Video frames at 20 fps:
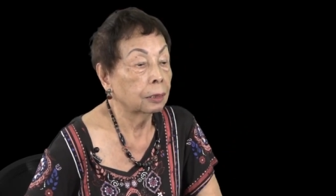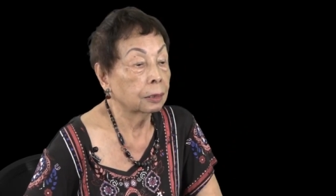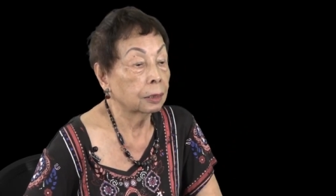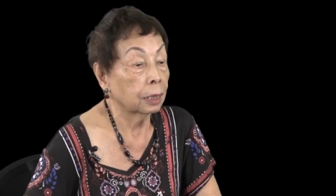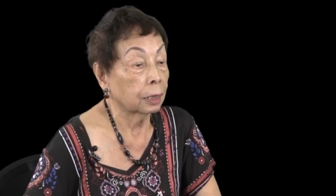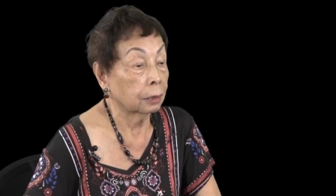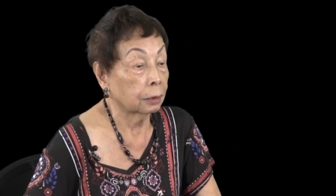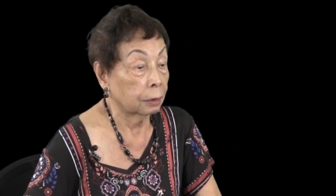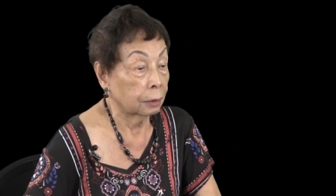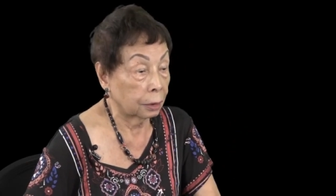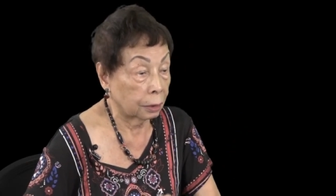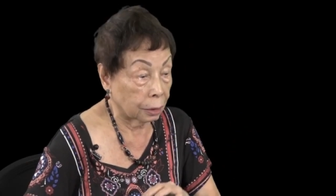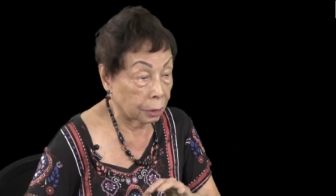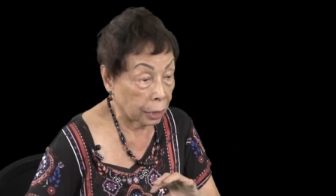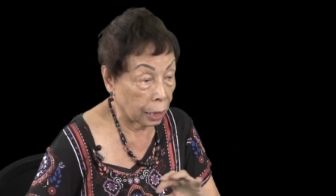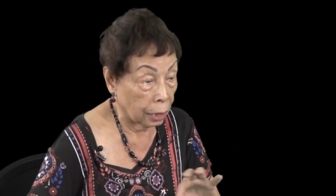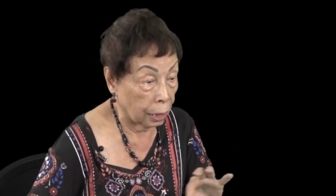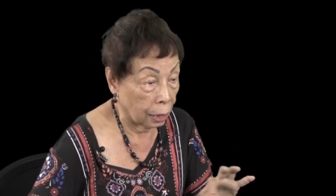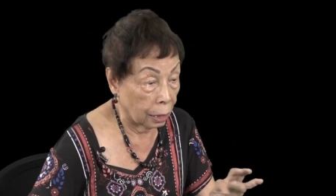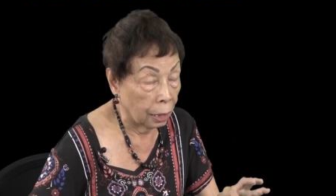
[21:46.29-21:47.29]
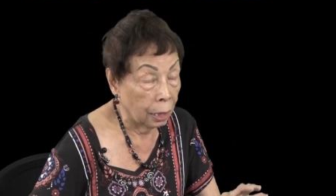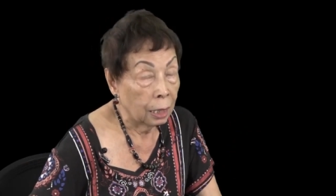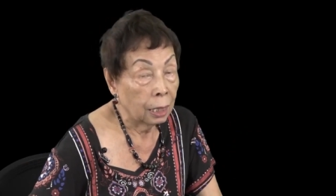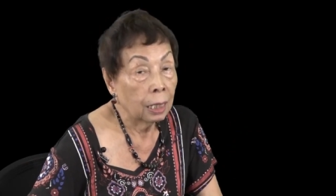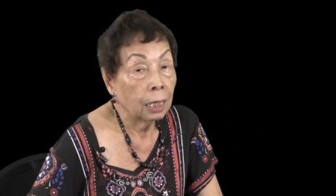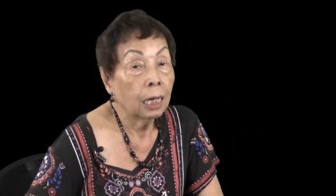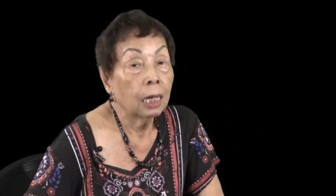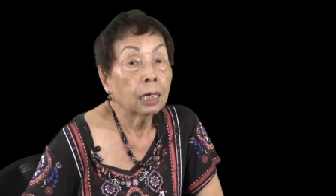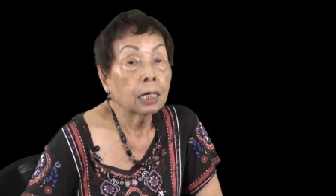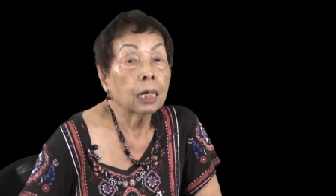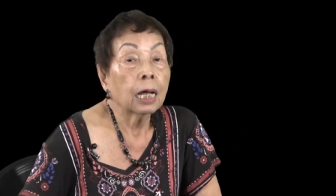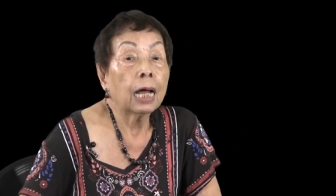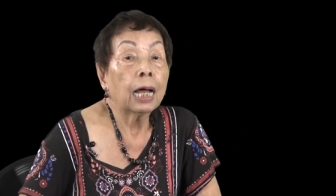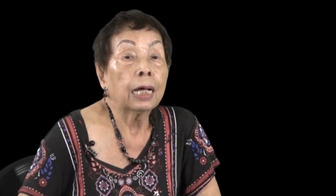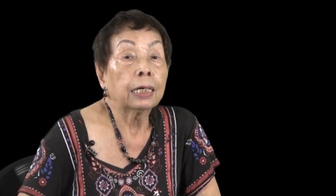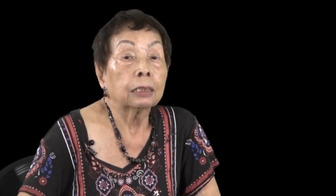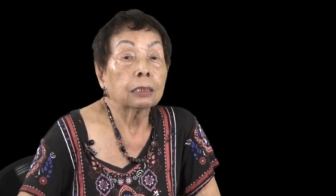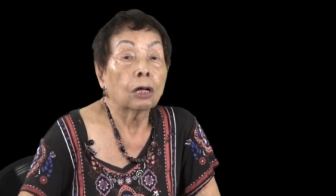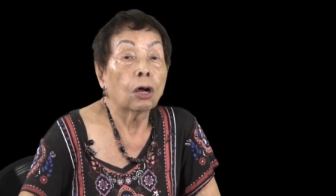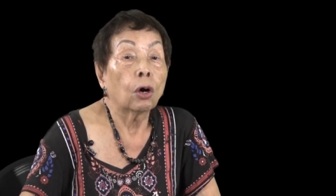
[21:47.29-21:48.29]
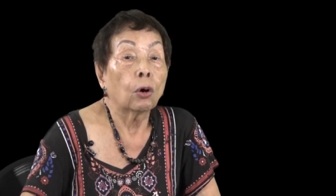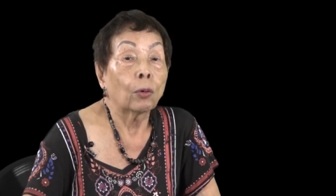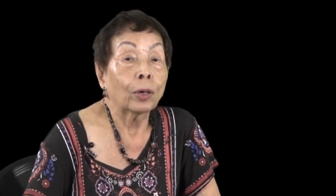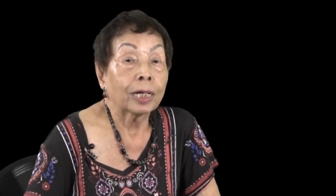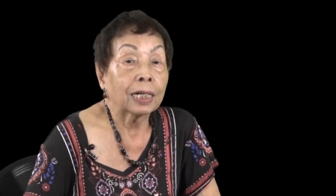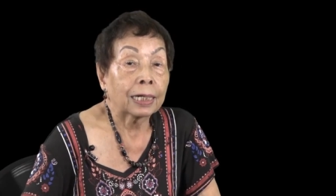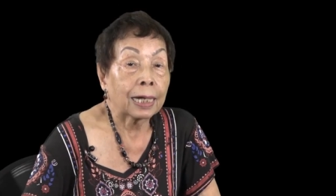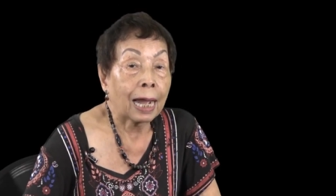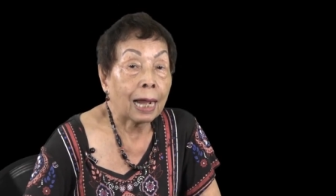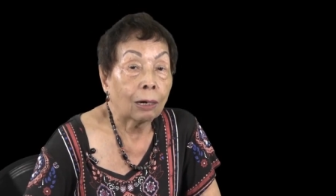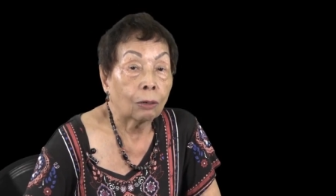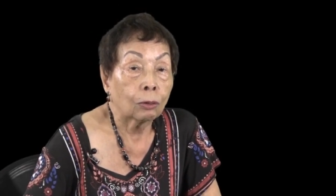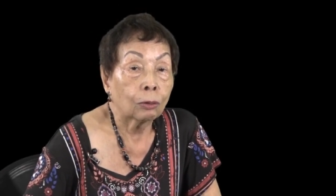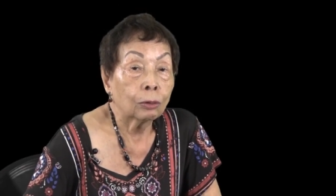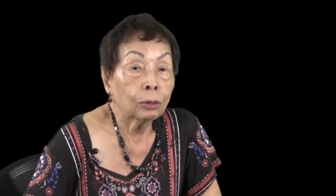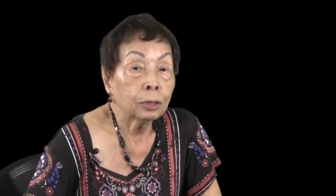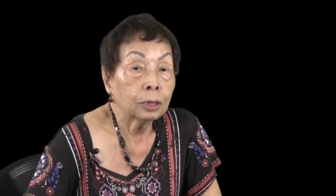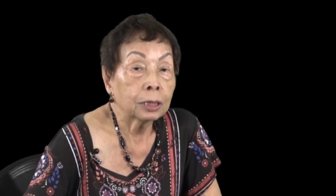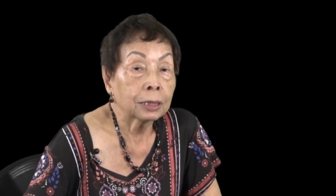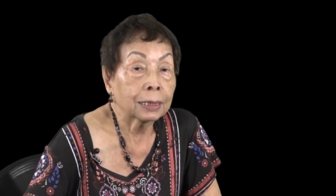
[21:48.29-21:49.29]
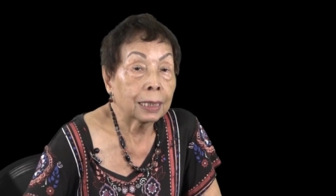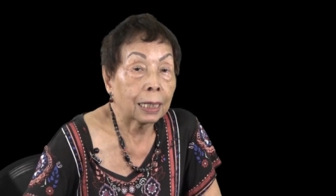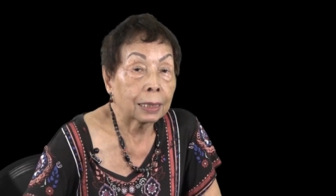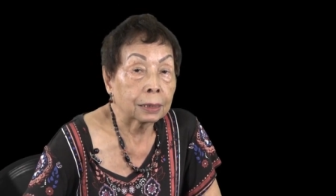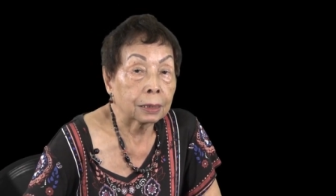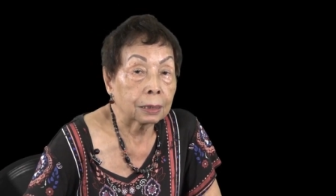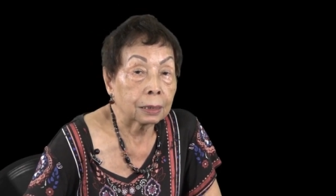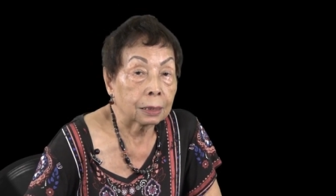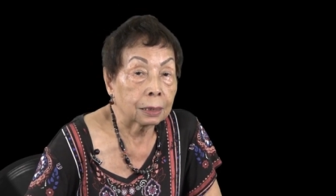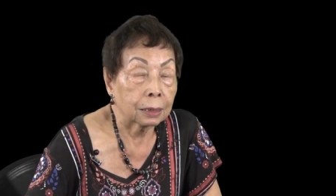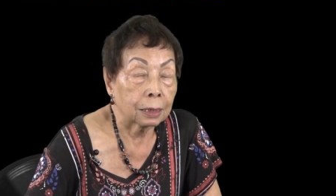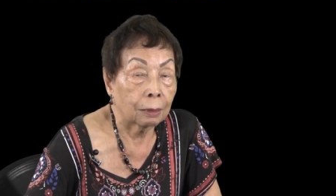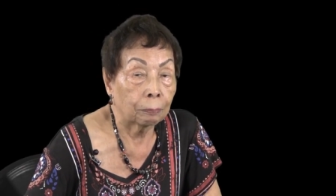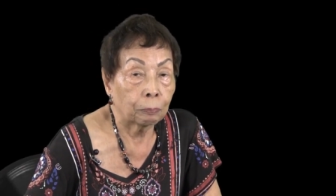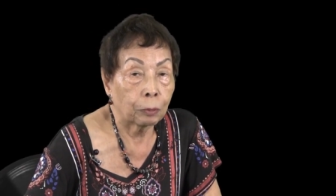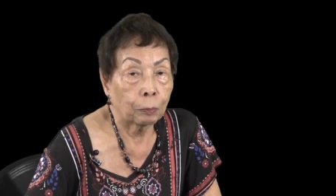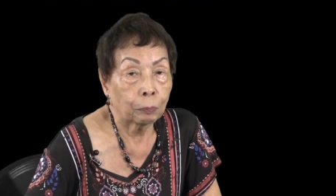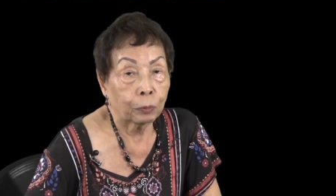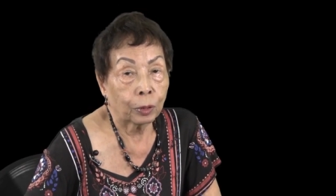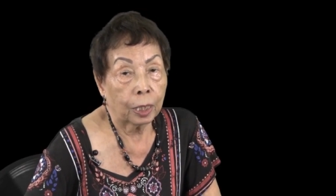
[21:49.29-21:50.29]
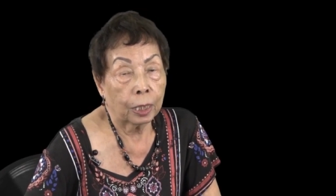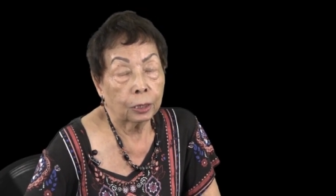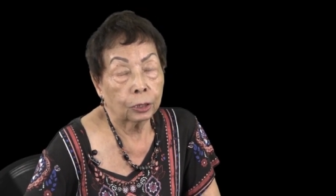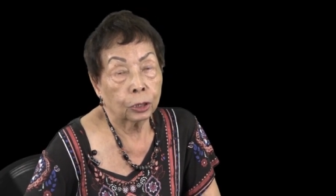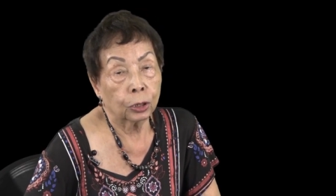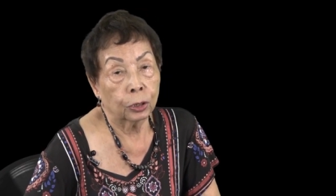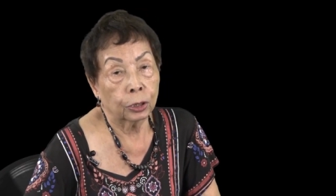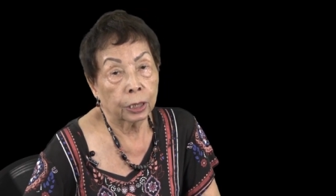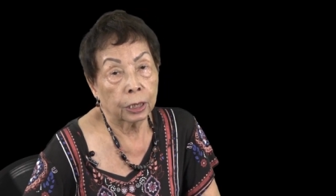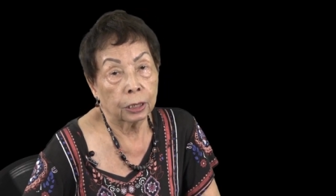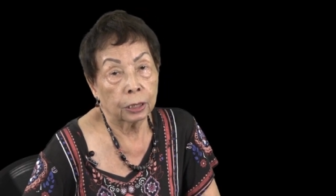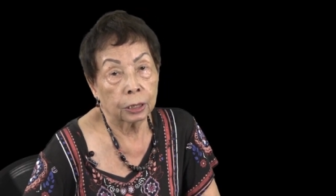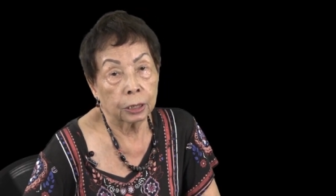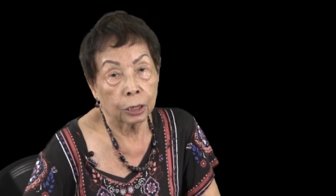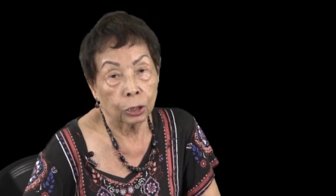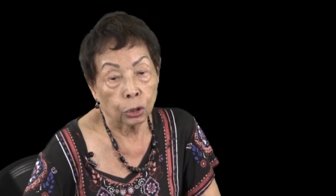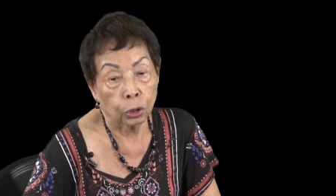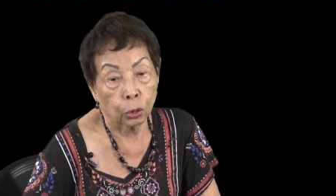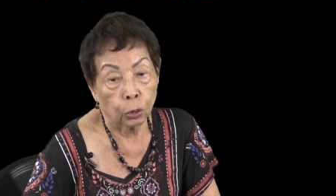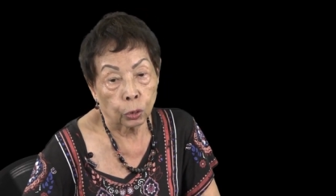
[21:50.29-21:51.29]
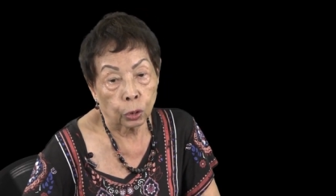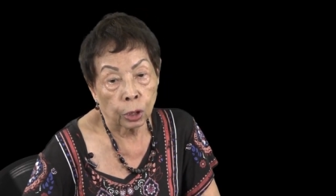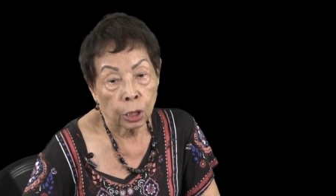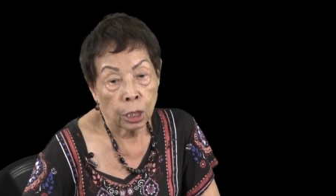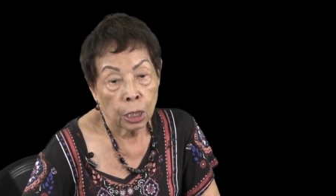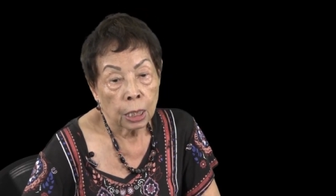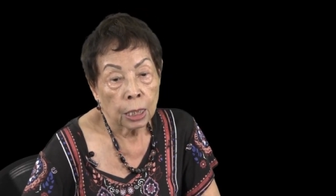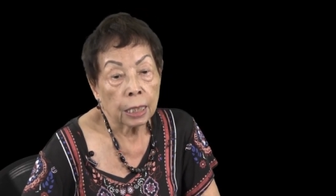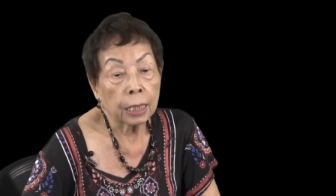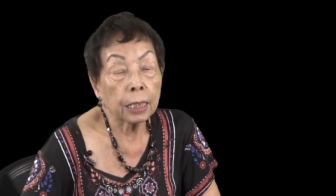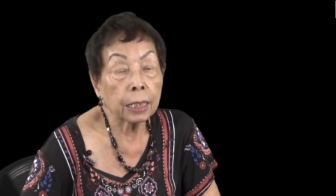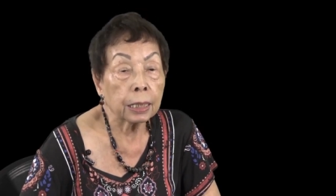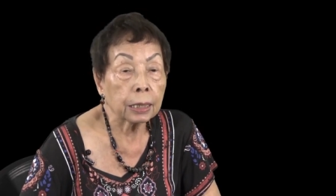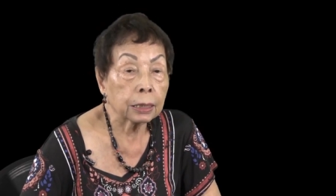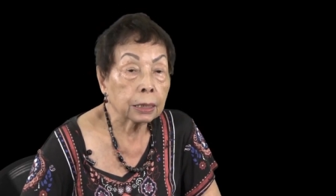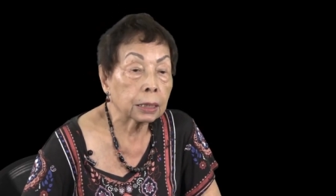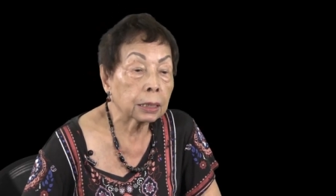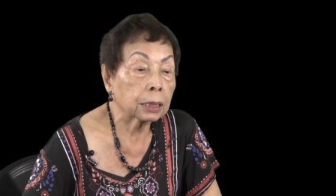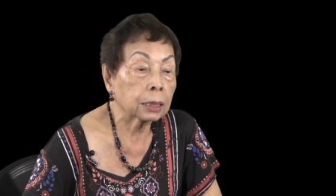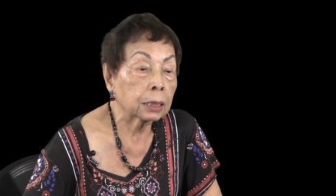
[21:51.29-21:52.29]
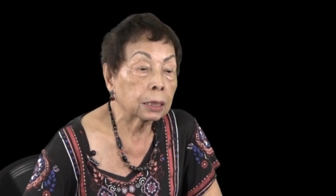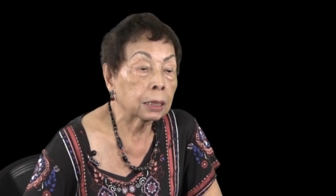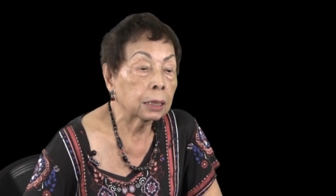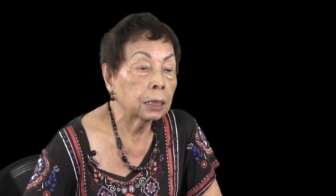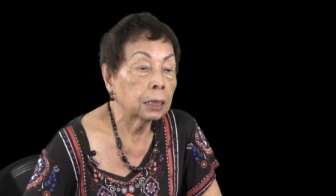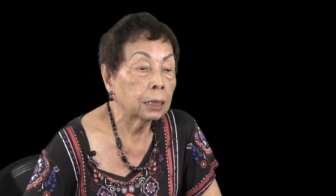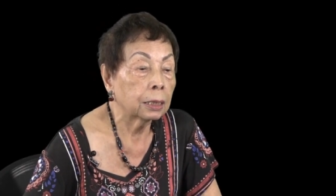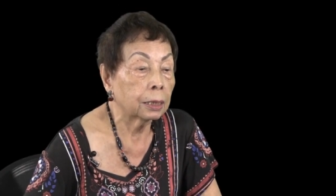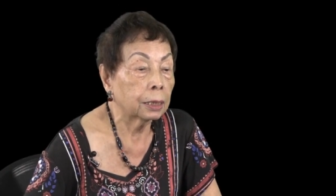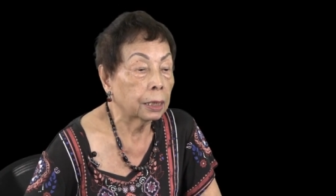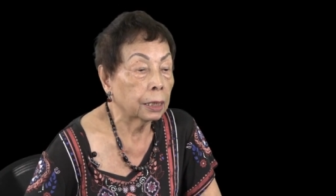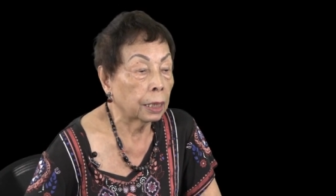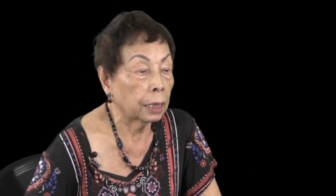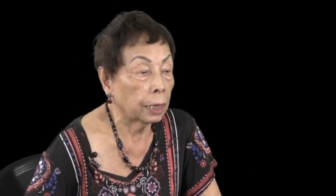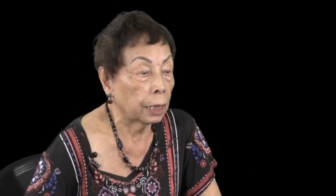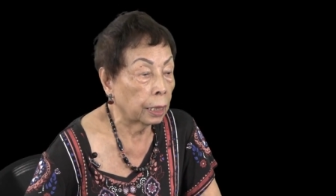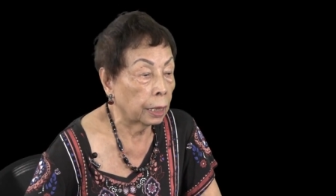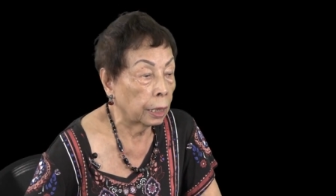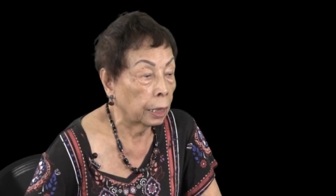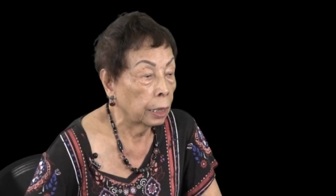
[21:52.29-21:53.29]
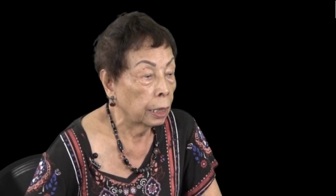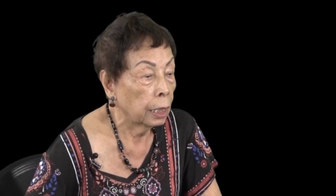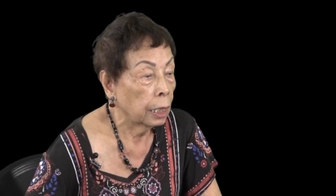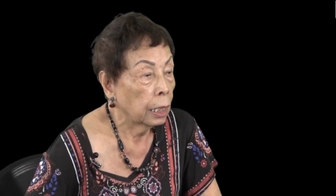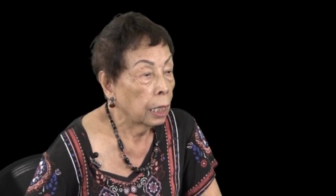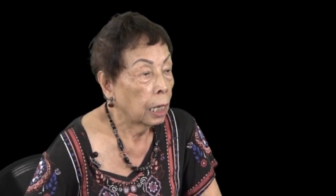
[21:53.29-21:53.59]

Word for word: that's still ongoing now, that the Population Institute is the